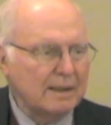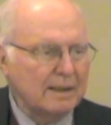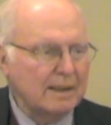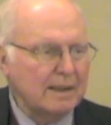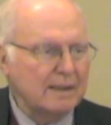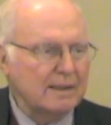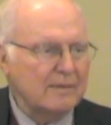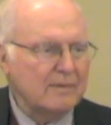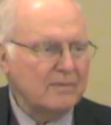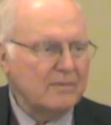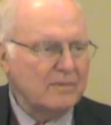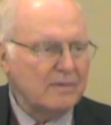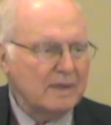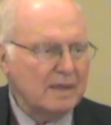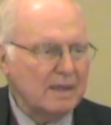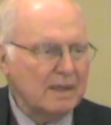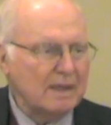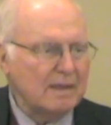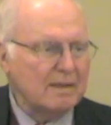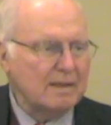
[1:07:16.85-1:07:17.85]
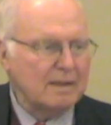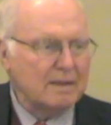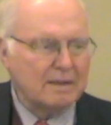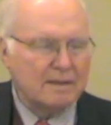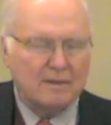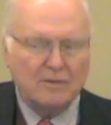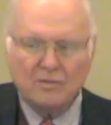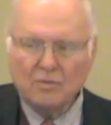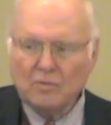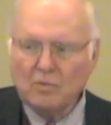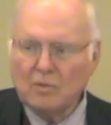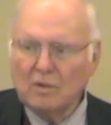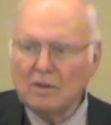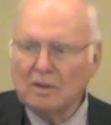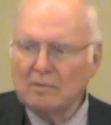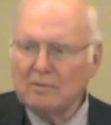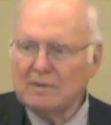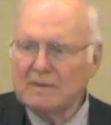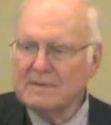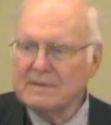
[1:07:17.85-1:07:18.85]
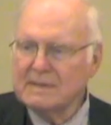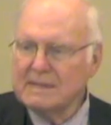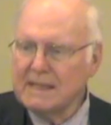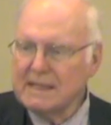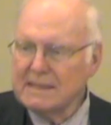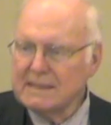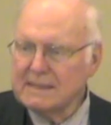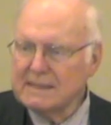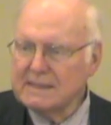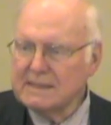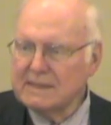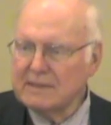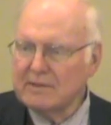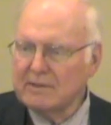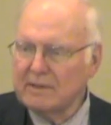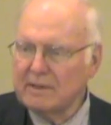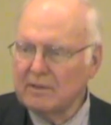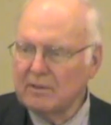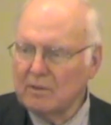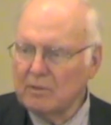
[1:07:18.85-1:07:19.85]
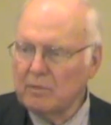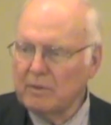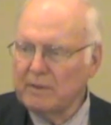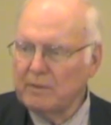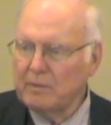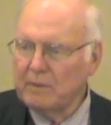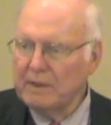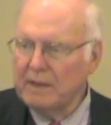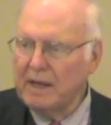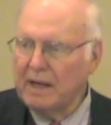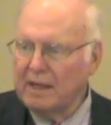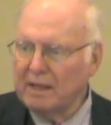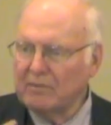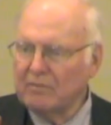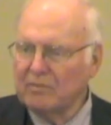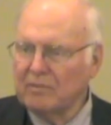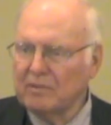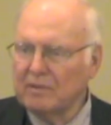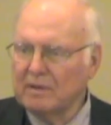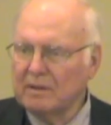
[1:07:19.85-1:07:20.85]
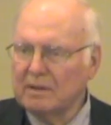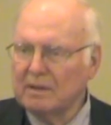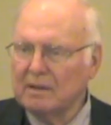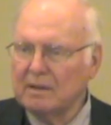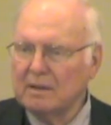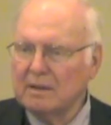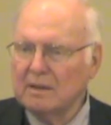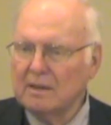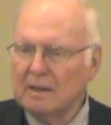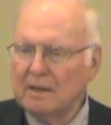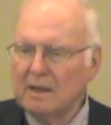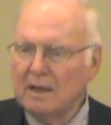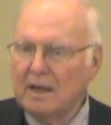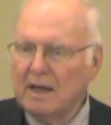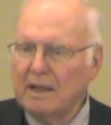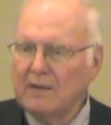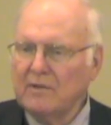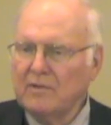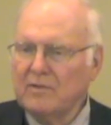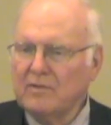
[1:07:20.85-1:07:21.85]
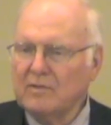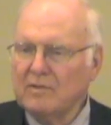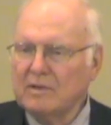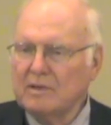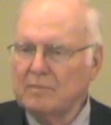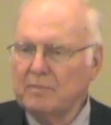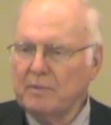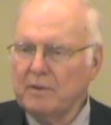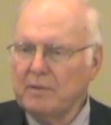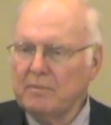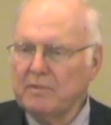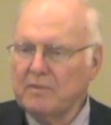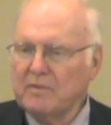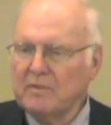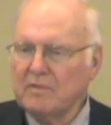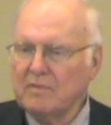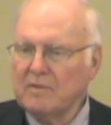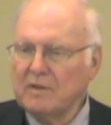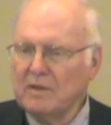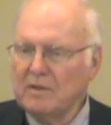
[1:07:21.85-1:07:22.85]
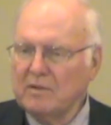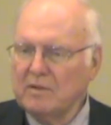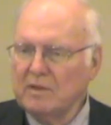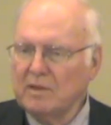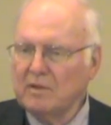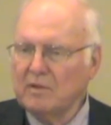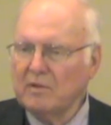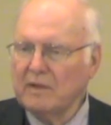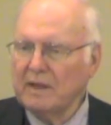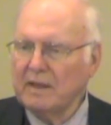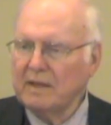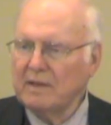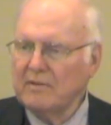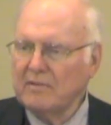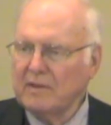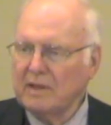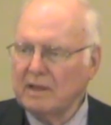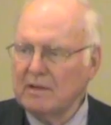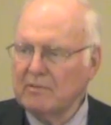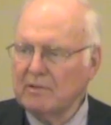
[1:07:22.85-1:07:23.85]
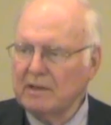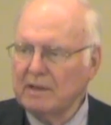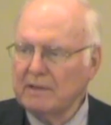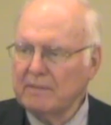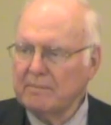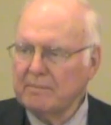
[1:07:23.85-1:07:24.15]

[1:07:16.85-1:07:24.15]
and to see that this war was necessary or we would not have understood the purpose of the Union or ended slavery.